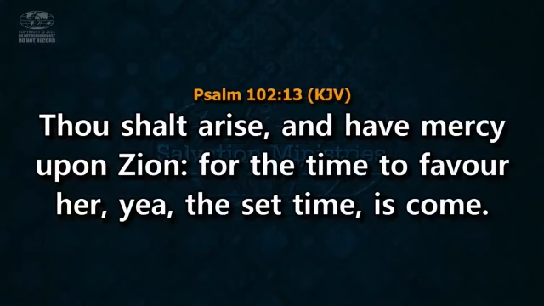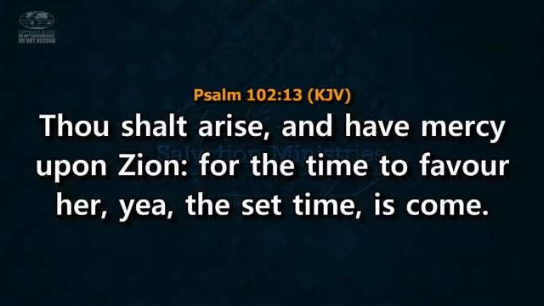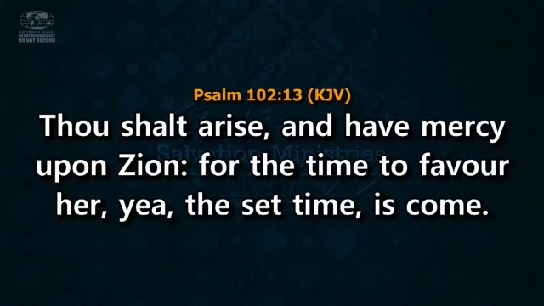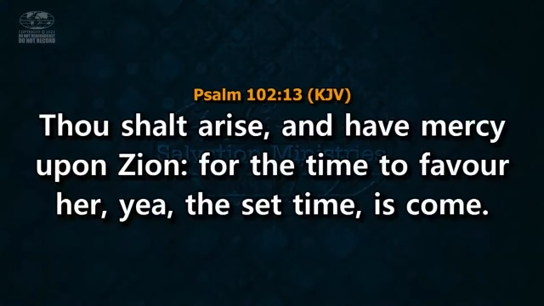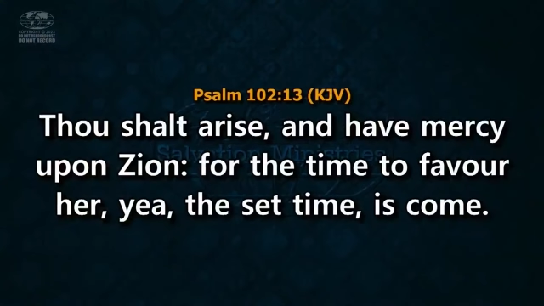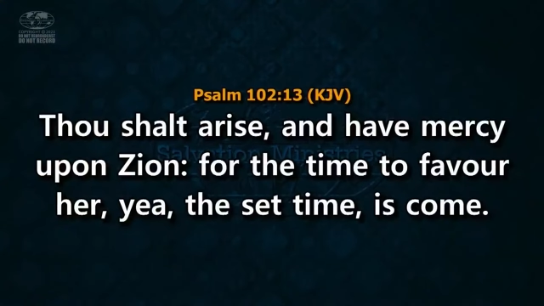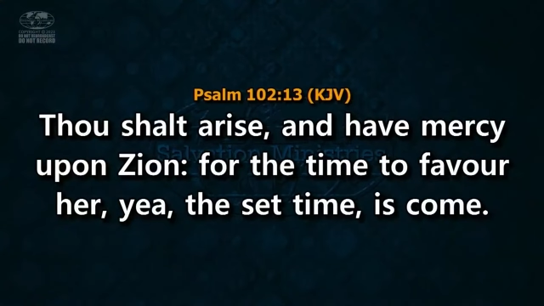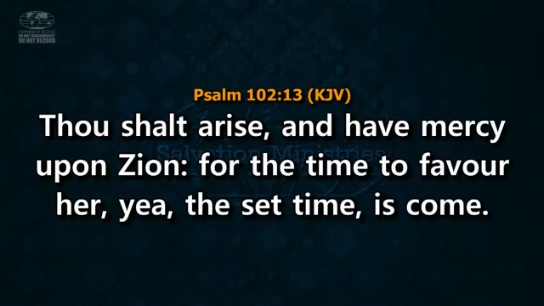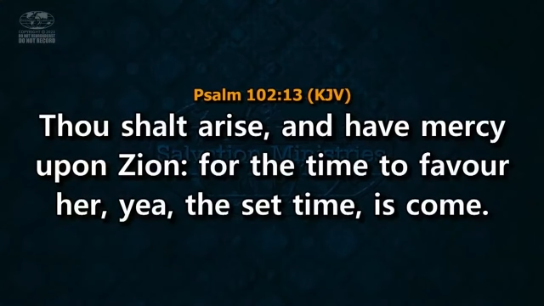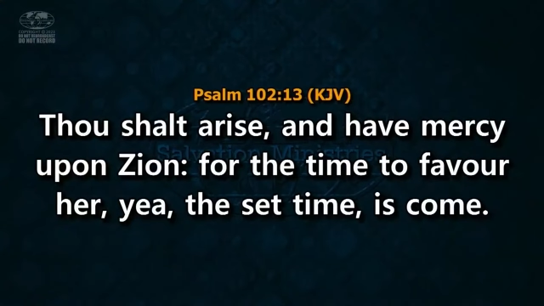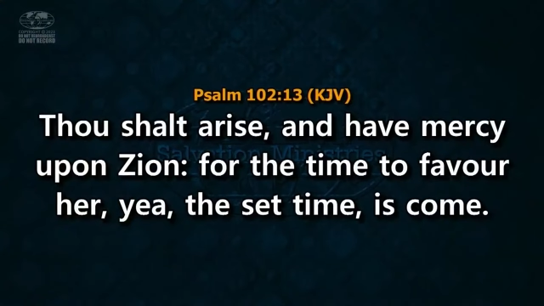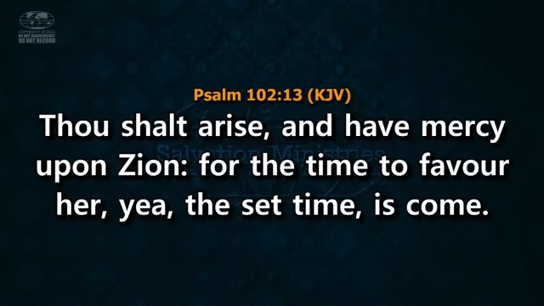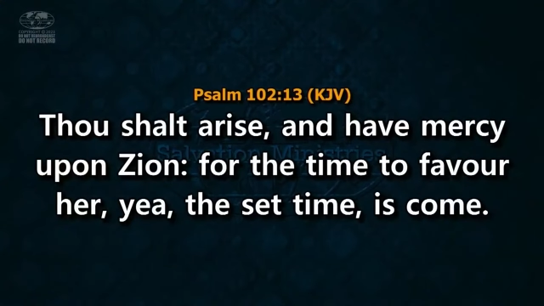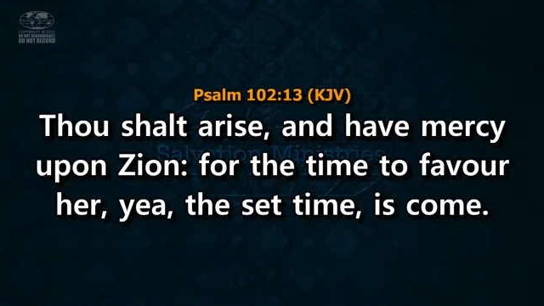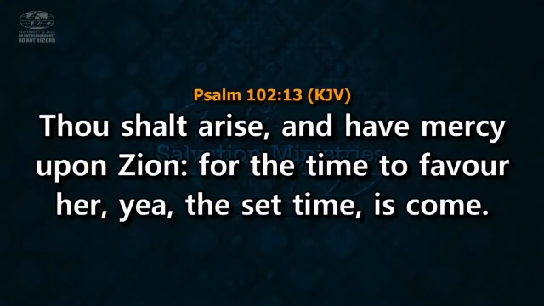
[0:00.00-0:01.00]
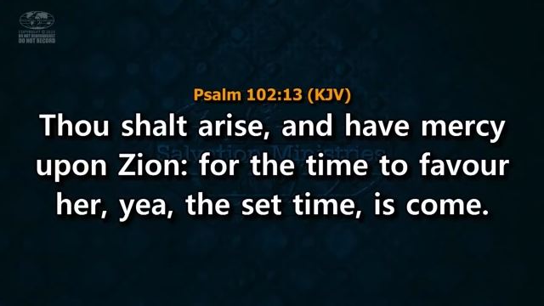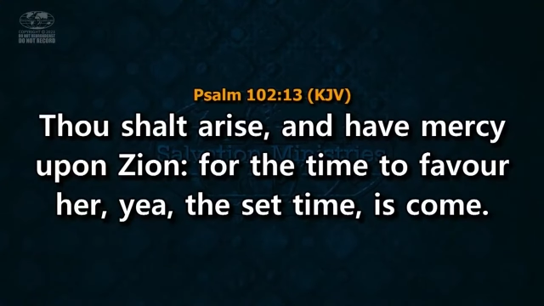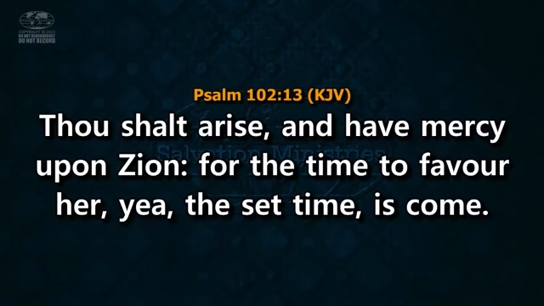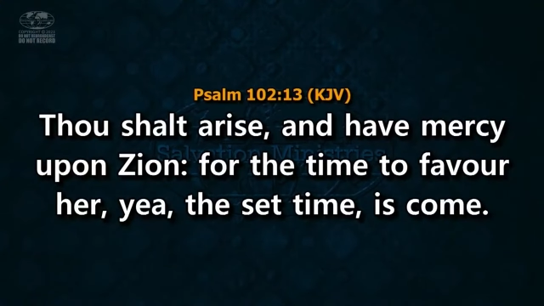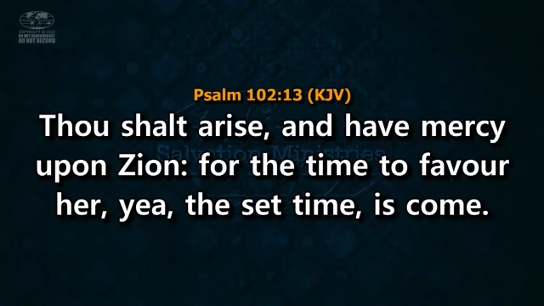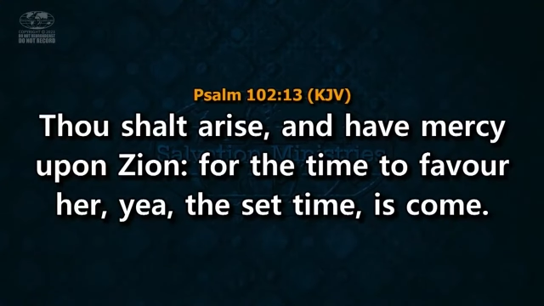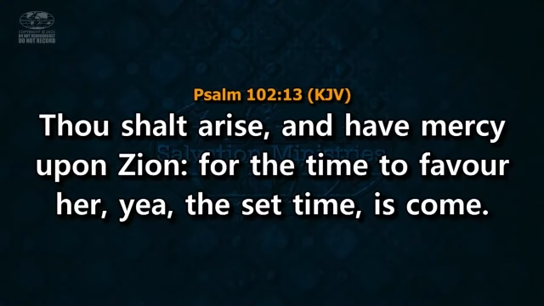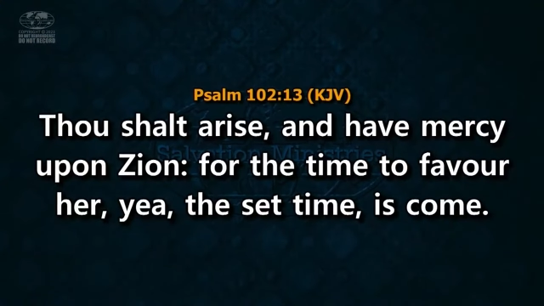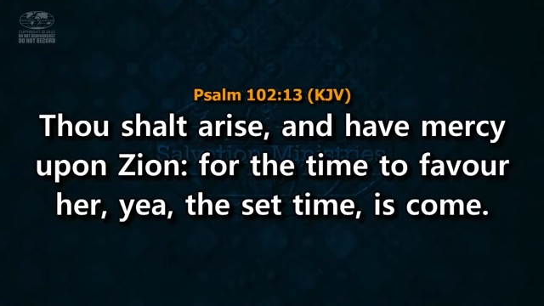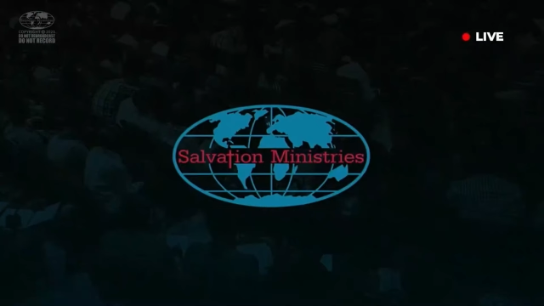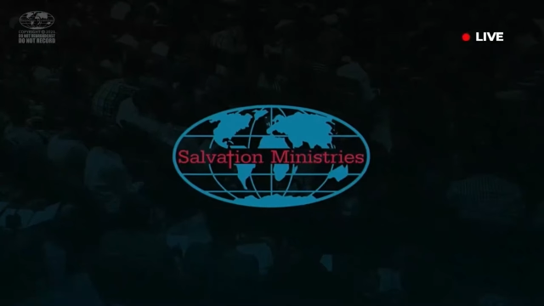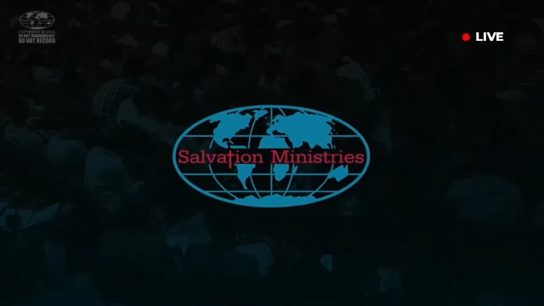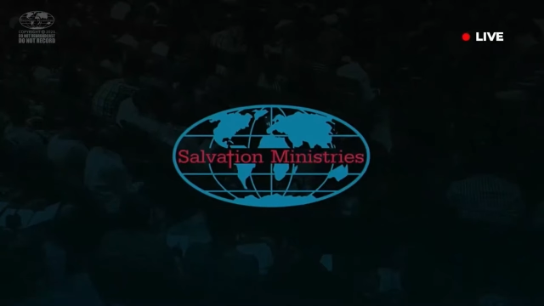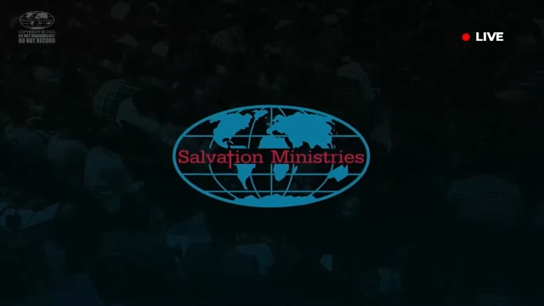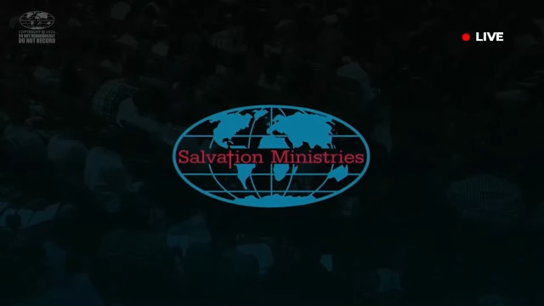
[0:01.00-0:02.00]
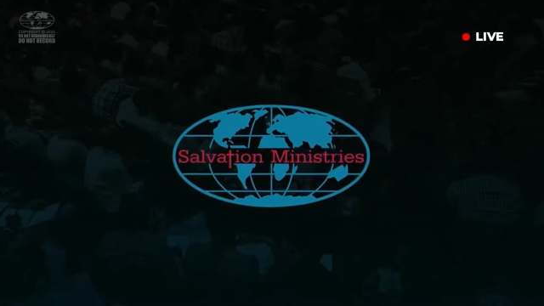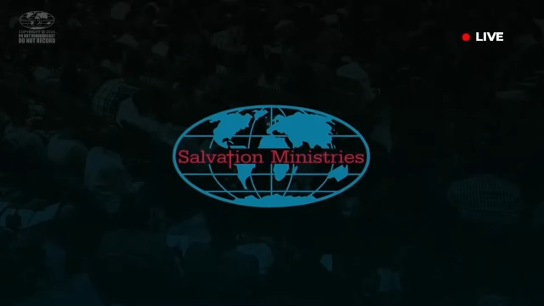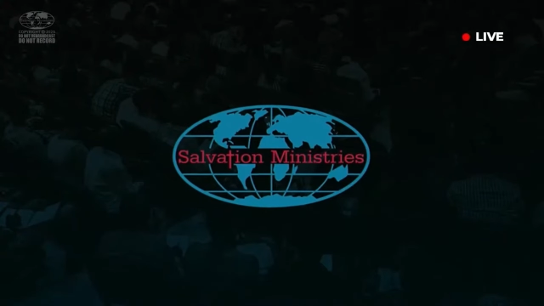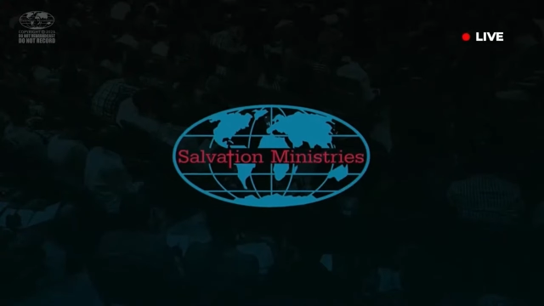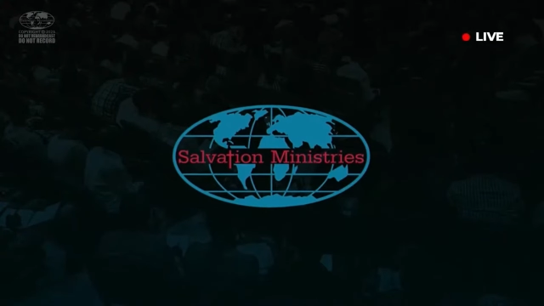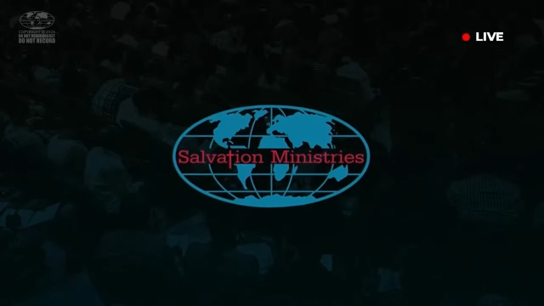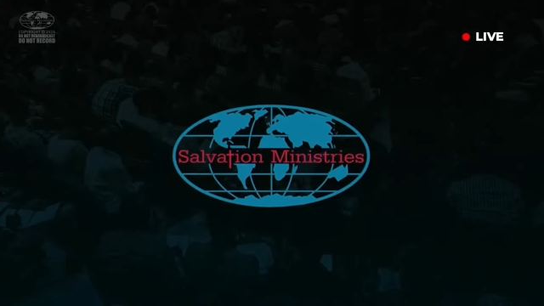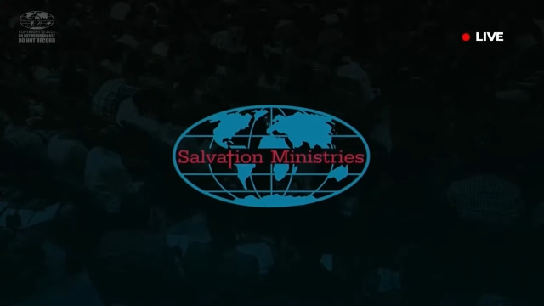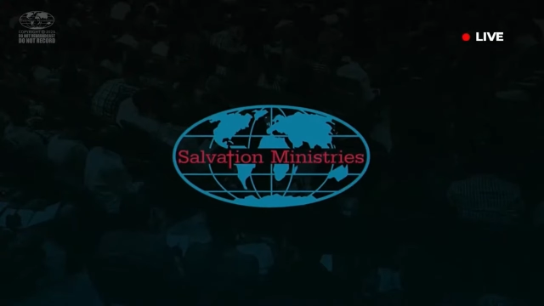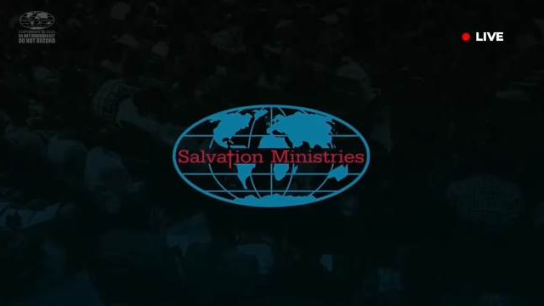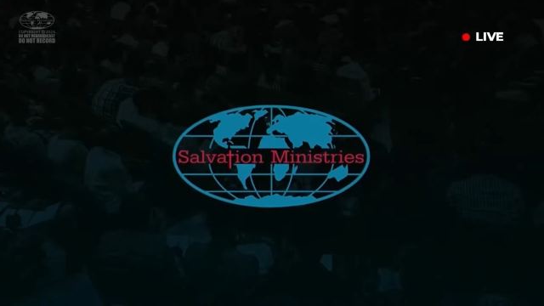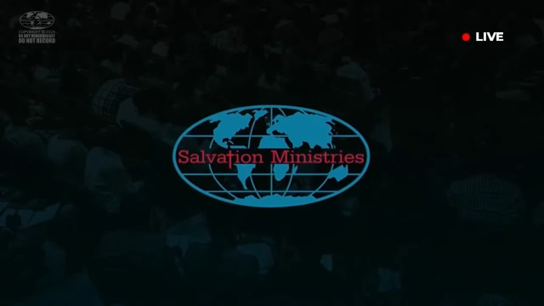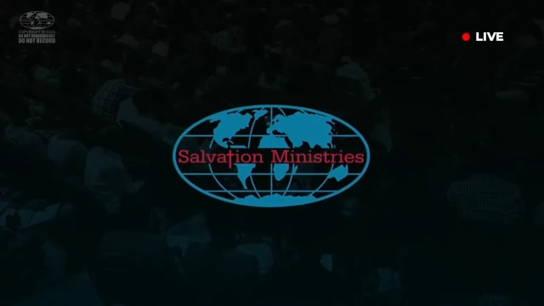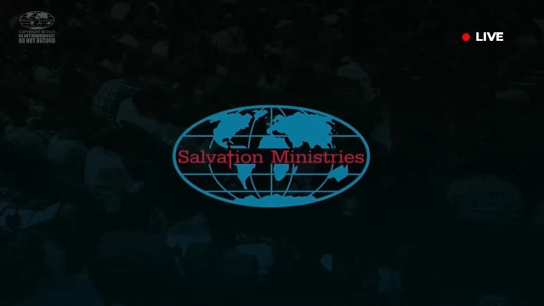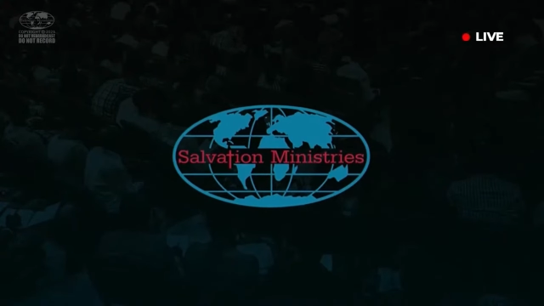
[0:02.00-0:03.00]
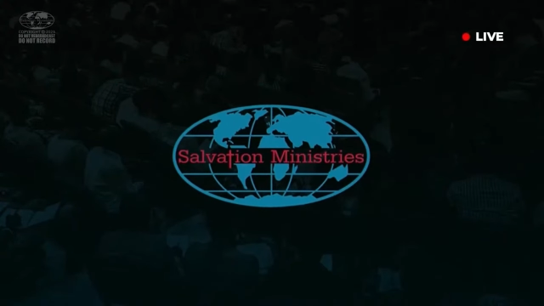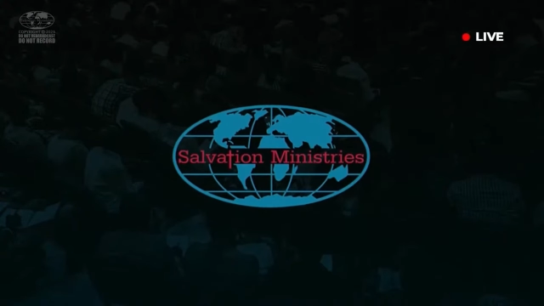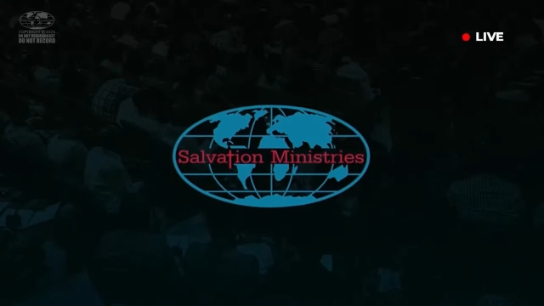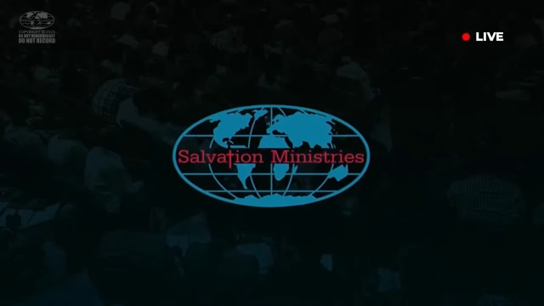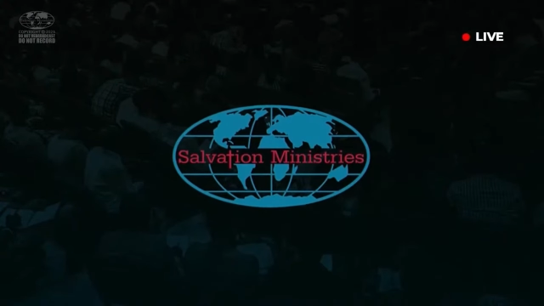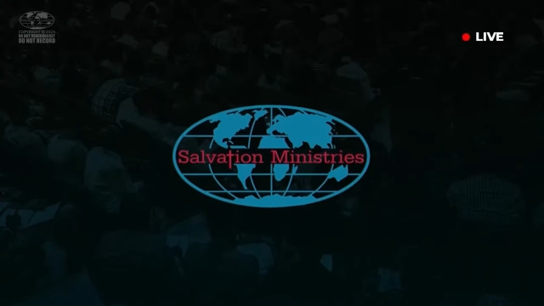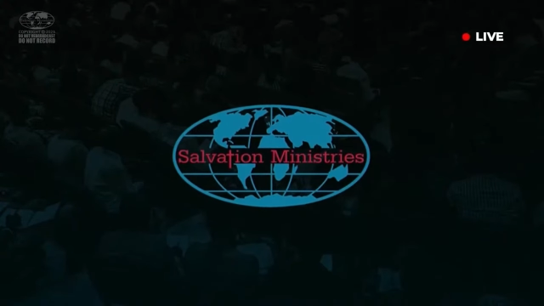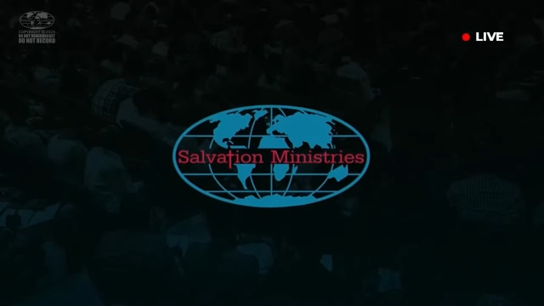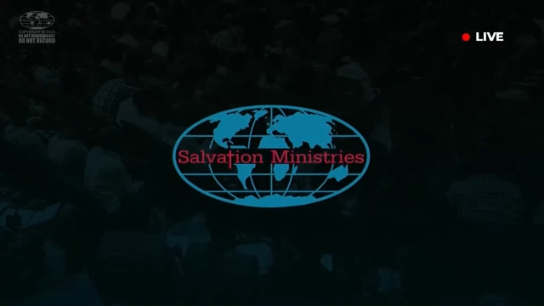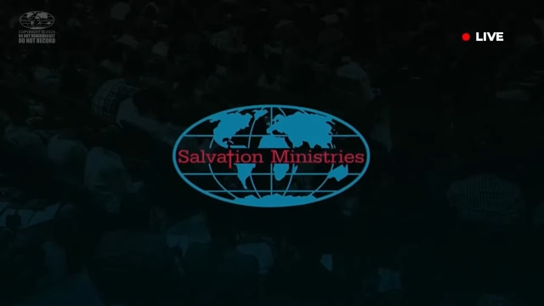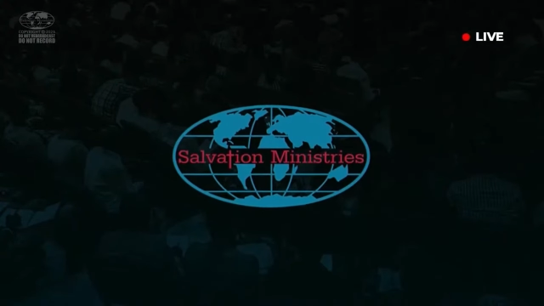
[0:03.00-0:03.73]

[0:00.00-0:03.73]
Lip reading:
(no speaker visible)